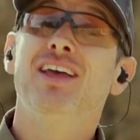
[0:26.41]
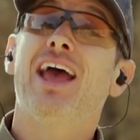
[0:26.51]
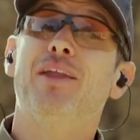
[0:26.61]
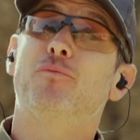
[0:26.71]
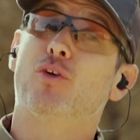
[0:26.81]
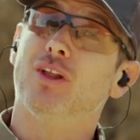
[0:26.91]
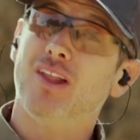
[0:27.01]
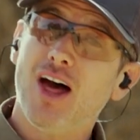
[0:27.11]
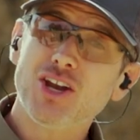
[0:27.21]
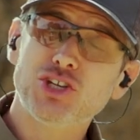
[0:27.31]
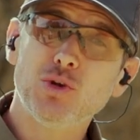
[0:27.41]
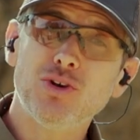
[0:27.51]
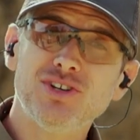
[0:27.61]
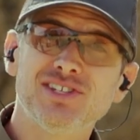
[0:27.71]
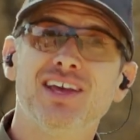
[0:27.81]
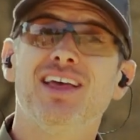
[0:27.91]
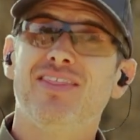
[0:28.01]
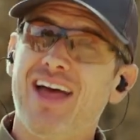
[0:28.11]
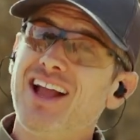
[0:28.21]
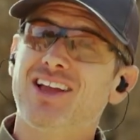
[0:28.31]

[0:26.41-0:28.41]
And for a lot of shooters, that